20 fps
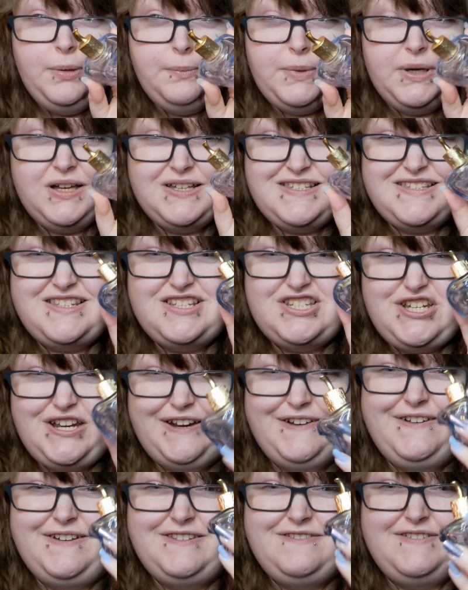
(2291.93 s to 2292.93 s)
because of the
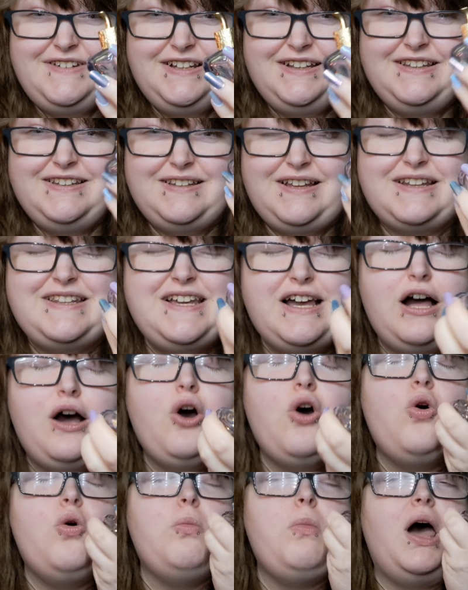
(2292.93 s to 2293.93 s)
cherry and the vanilla and the,
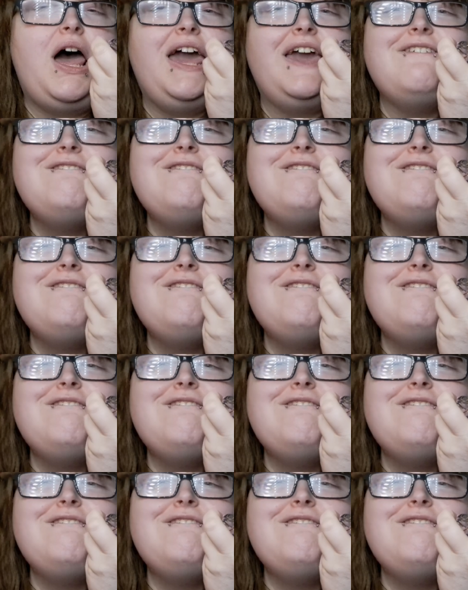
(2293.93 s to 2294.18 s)
oh my,